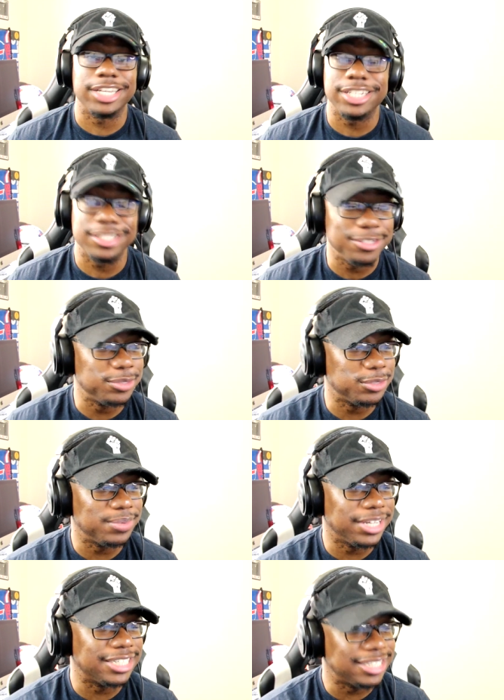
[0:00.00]
This YouTube
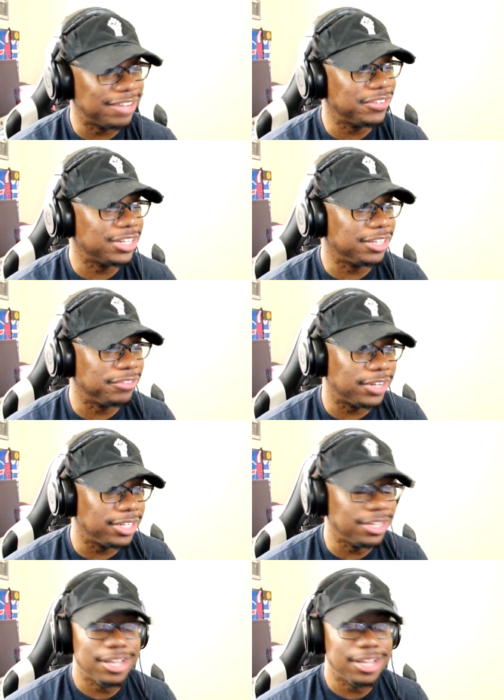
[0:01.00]
thing is definitely funny.